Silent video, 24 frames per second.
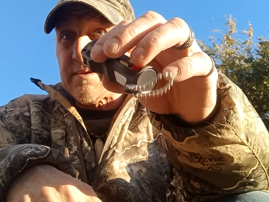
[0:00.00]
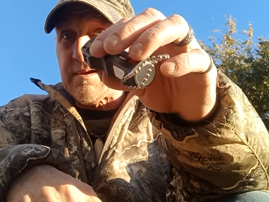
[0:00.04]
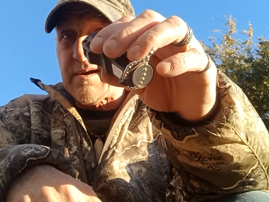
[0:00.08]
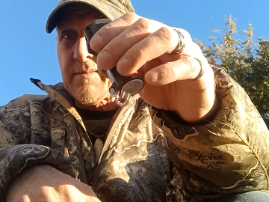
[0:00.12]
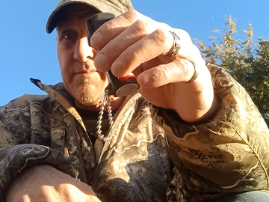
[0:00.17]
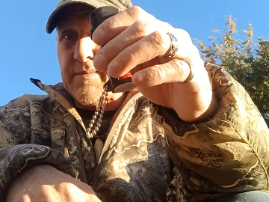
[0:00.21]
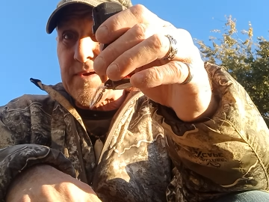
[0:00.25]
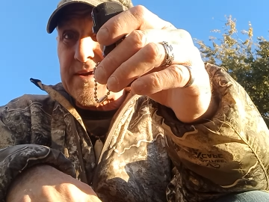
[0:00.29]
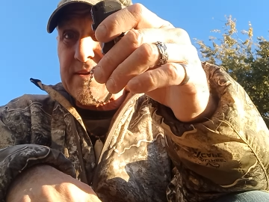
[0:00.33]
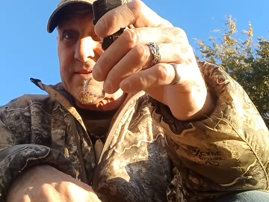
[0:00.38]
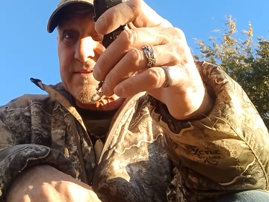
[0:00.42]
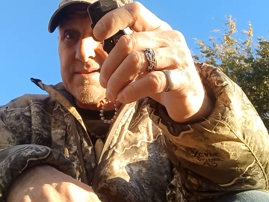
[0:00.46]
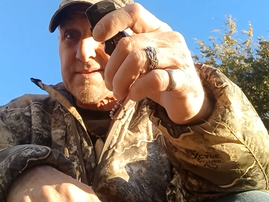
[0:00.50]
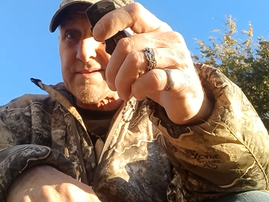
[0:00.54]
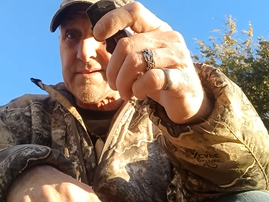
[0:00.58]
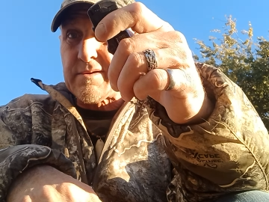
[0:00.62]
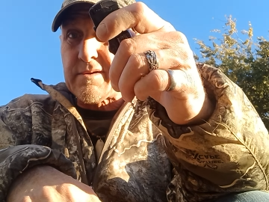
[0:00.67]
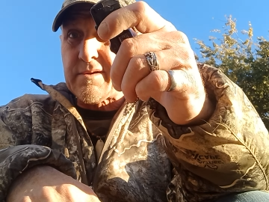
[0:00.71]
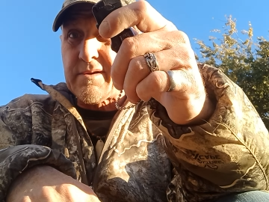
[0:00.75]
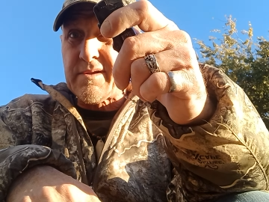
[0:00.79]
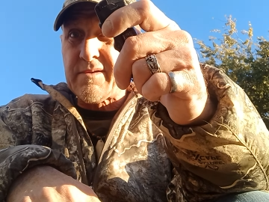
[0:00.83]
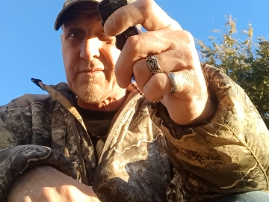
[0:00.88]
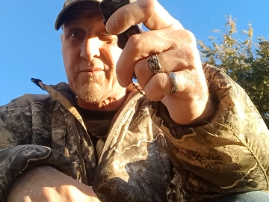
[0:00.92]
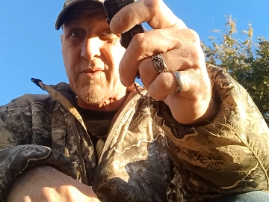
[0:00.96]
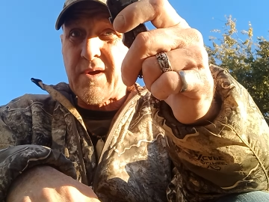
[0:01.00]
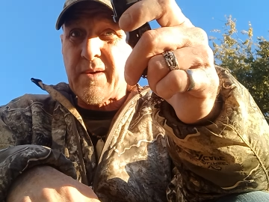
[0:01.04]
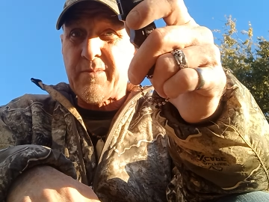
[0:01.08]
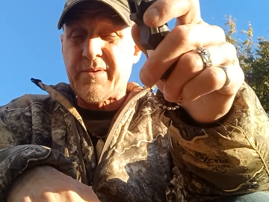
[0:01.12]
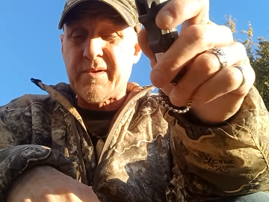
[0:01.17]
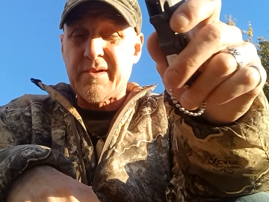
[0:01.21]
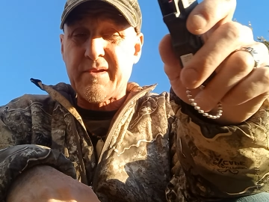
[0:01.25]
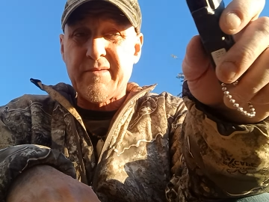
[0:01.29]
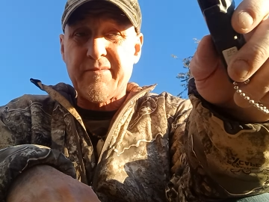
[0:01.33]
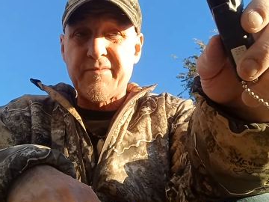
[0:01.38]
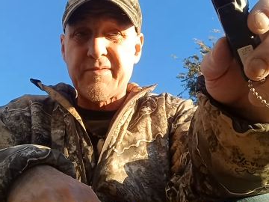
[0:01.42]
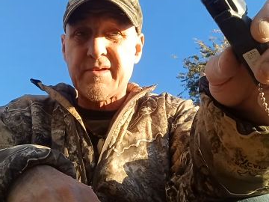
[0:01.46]
a mace is a good
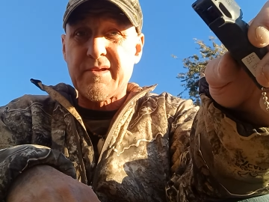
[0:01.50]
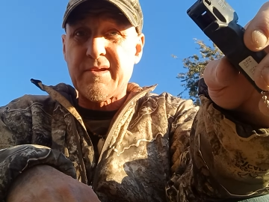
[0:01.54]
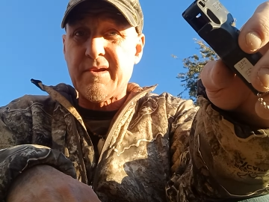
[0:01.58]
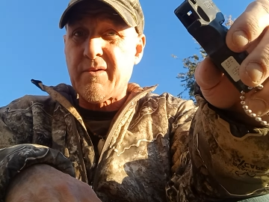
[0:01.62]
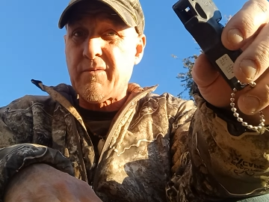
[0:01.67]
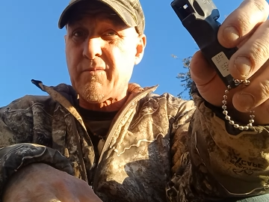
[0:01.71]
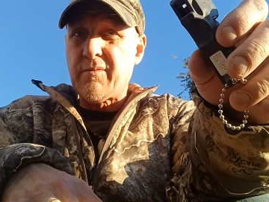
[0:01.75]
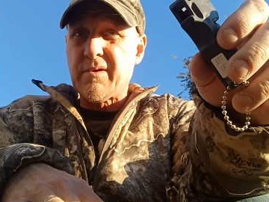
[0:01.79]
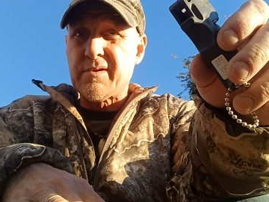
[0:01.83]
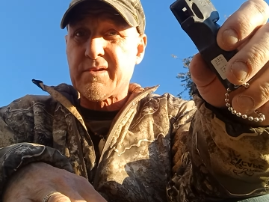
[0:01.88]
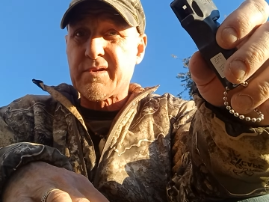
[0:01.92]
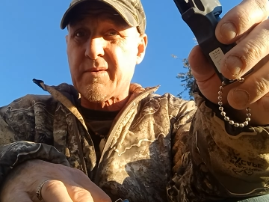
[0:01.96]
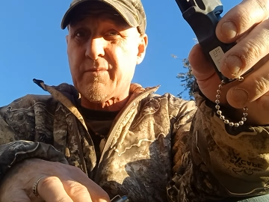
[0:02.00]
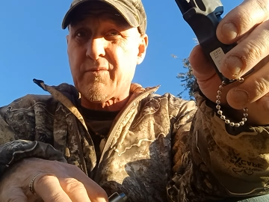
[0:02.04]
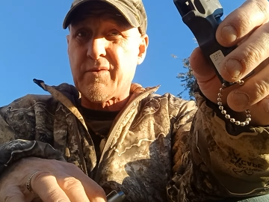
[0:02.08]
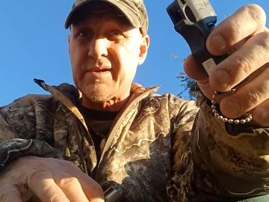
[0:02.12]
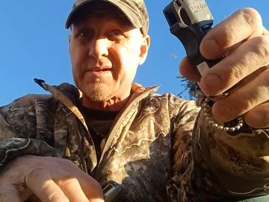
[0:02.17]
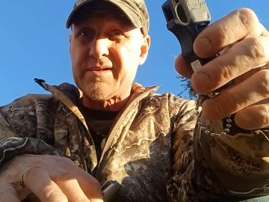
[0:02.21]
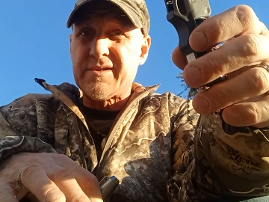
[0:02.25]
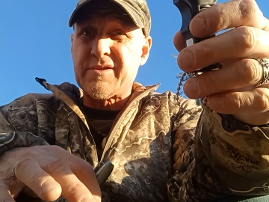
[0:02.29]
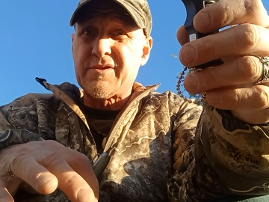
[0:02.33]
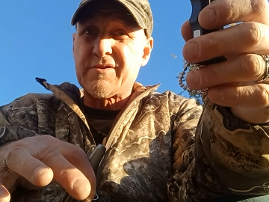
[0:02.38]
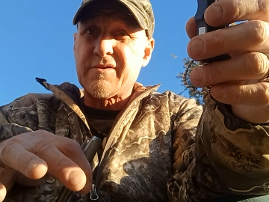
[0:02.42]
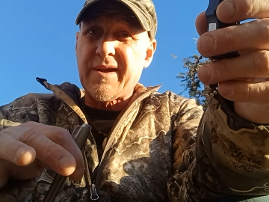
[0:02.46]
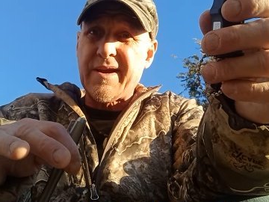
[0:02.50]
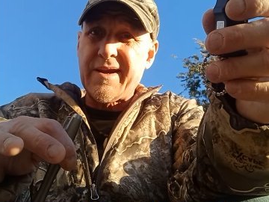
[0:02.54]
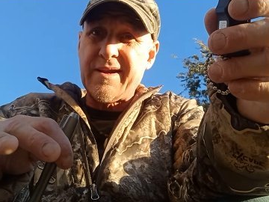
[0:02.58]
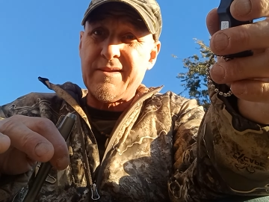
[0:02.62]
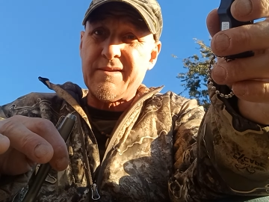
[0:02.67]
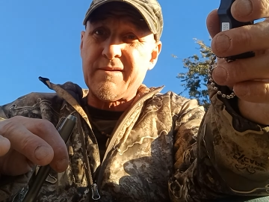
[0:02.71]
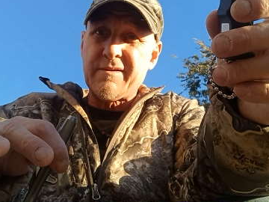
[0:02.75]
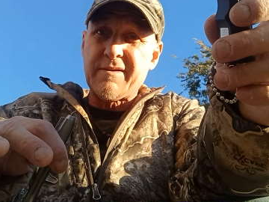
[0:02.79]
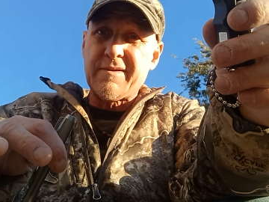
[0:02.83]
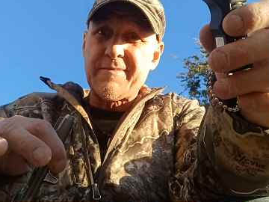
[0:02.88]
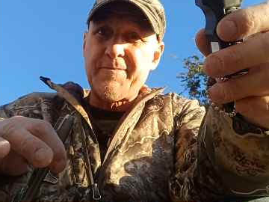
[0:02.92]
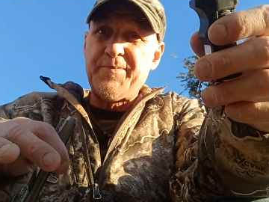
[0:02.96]
weapon if someone isn't trained
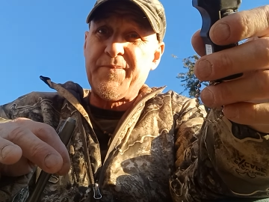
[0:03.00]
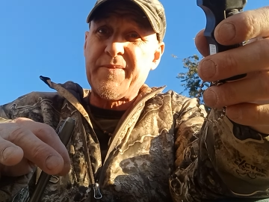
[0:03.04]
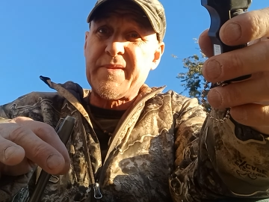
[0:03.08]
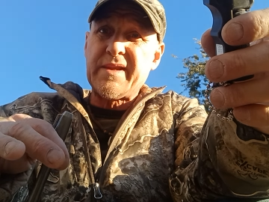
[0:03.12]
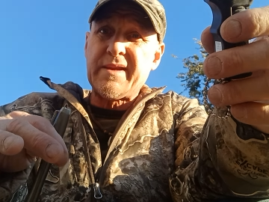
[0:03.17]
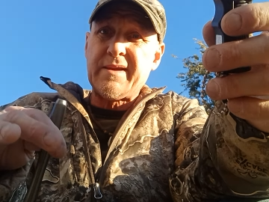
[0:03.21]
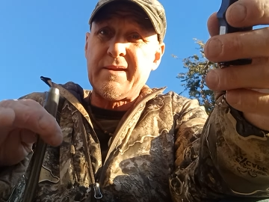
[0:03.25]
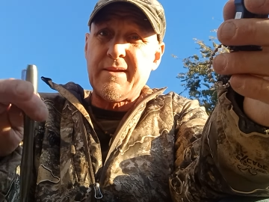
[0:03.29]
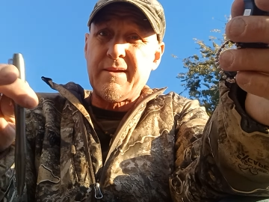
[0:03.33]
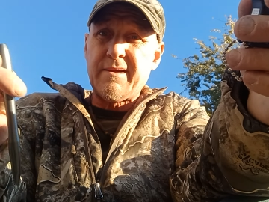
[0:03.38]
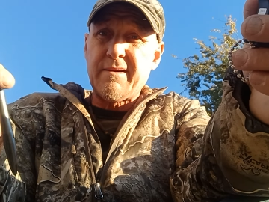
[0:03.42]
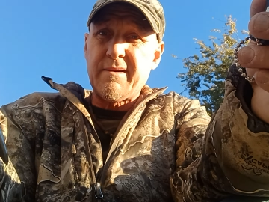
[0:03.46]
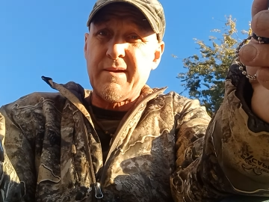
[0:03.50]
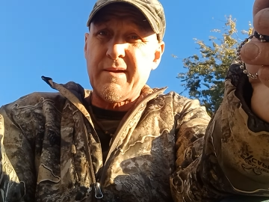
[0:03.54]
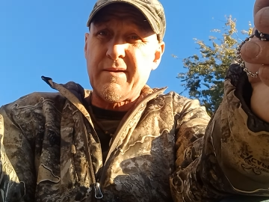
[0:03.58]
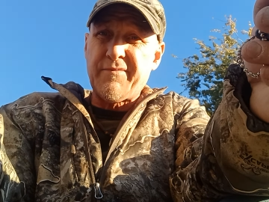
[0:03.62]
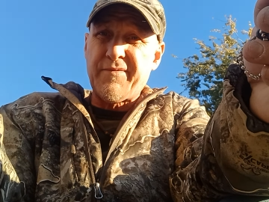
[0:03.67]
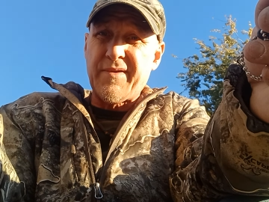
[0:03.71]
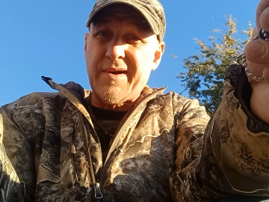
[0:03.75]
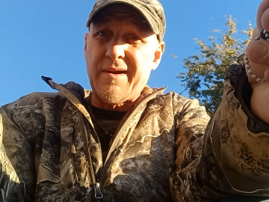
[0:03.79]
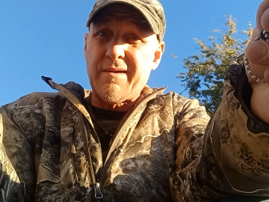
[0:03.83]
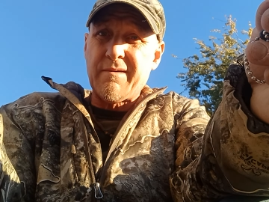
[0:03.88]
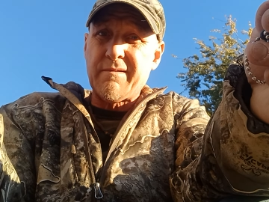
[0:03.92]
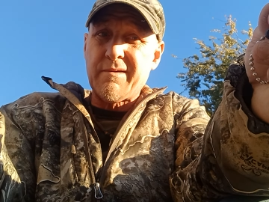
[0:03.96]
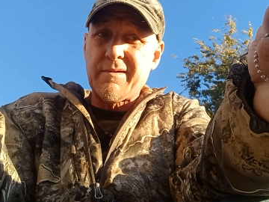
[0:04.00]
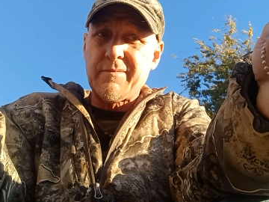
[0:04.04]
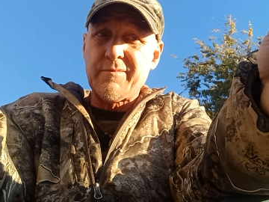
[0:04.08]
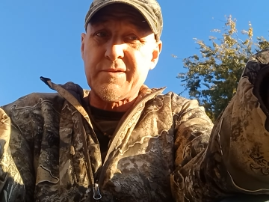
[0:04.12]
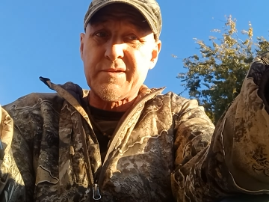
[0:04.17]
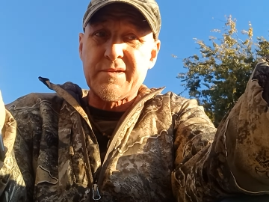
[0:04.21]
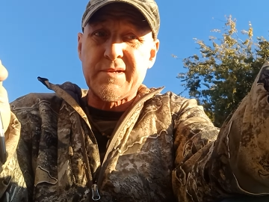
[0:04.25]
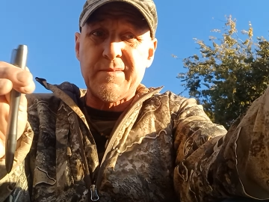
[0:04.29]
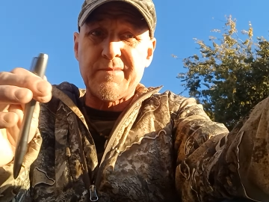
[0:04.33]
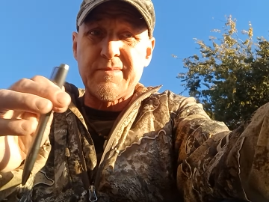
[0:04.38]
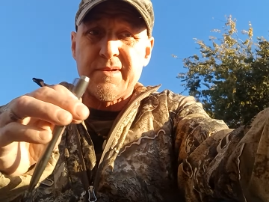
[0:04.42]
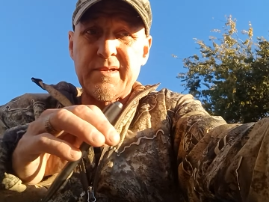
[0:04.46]
or can carry a firearm or
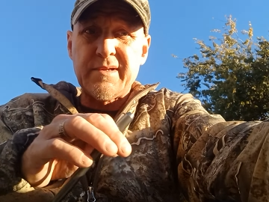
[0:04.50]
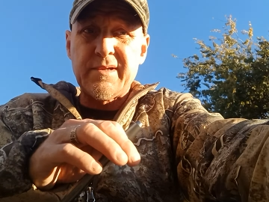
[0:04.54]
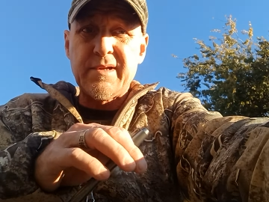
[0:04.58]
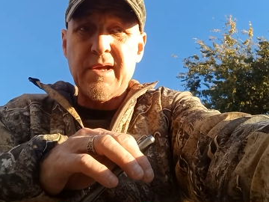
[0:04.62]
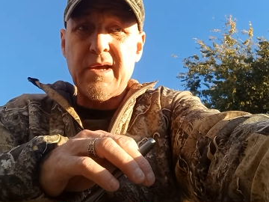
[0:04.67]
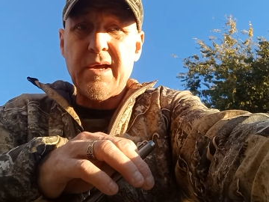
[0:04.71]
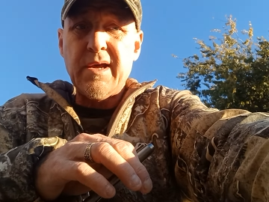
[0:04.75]
something.